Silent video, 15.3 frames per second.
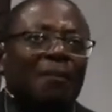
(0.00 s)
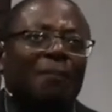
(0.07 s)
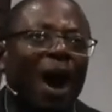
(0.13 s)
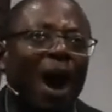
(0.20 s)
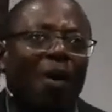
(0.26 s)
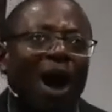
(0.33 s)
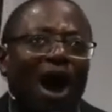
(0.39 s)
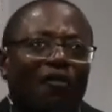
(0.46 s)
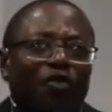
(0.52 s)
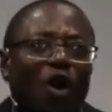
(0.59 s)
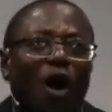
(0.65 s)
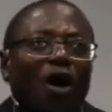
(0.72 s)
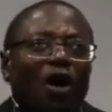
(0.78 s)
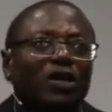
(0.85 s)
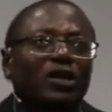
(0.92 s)
the power of
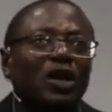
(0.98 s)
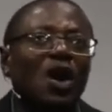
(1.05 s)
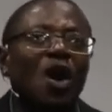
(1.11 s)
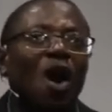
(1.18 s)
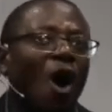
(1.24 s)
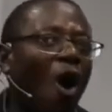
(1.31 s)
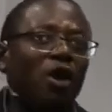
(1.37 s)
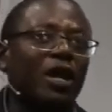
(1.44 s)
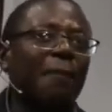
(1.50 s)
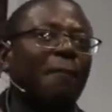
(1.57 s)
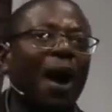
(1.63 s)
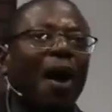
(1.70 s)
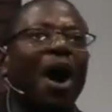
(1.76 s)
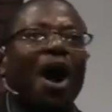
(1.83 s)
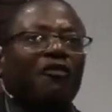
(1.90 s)
God or the
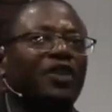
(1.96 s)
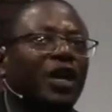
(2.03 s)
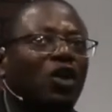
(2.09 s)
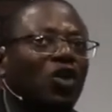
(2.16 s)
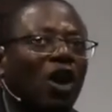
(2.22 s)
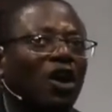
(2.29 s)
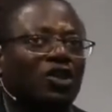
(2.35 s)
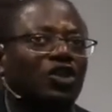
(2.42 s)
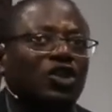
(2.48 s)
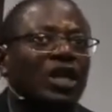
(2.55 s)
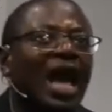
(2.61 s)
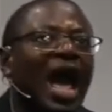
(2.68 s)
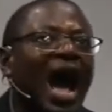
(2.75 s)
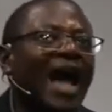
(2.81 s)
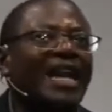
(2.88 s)
power of the cross,
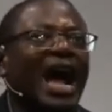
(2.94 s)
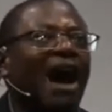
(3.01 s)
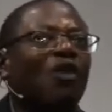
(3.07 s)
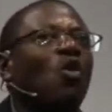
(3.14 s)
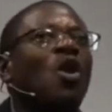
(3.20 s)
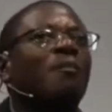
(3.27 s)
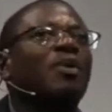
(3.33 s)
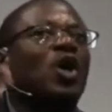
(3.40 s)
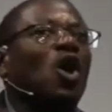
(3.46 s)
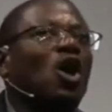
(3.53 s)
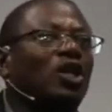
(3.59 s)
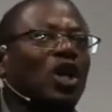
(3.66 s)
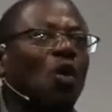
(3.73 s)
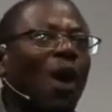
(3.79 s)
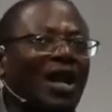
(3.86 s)
and how,
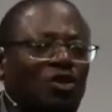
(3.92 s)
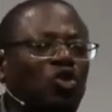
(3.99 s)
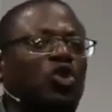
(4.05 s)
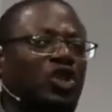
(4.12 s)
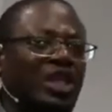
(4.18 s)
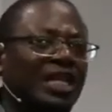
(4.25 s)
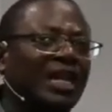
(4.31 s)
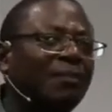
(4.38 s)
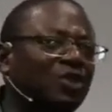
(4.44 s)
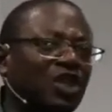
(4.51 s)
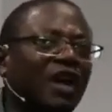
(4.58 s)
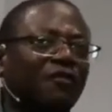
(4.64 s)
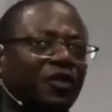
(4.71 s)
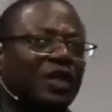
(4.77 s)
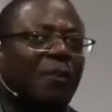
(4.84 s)
because they want to see
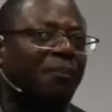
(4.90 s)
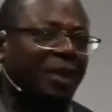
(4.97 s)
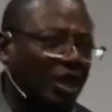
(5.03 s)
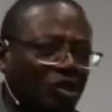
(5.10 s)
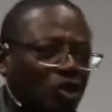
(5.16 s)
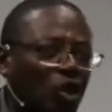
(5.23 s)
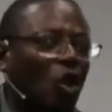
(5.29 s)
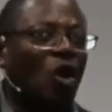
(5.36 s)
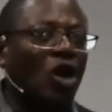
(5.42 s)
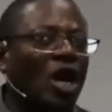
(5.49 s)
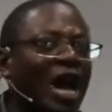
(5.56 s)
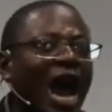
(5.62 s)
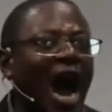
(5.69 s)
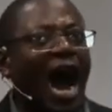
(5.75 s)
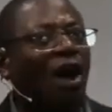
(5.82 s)
themselves in the picture,
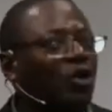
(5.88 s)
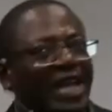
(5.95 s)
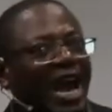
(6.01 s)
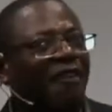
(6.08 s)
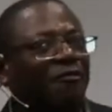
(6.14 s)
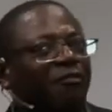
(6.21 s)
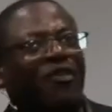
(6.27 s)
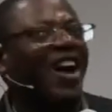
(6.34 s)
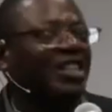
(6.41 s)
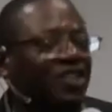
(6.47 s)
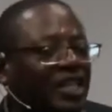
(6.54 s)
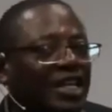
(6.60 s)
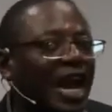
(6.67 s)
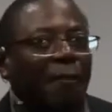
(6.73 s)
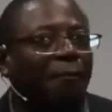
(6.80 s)
how they are
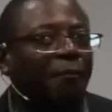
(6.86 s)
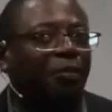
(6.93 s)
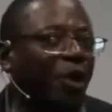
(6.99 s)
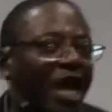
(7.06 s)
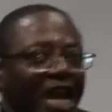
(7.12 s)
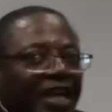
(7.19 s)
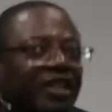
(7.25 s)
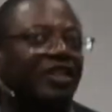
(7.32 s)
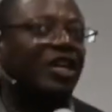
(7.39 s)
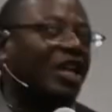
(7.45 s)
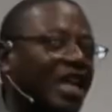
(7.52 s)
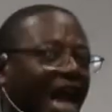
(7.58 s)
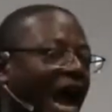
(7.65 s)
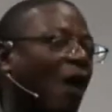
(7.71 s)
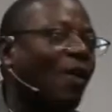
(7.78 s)
fasting and praying
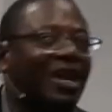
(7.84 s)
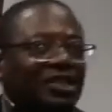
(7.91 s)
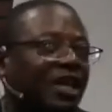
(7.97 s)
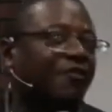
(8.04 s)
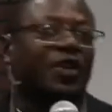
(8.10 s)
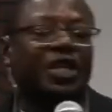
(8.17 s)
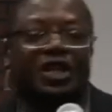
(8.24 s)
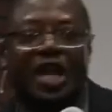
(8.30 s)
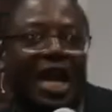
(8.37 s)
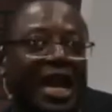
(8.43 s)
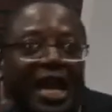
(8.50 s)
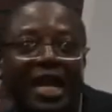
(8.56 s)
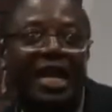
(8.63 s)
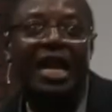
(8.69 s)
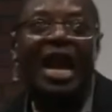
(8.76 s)
3 hours every day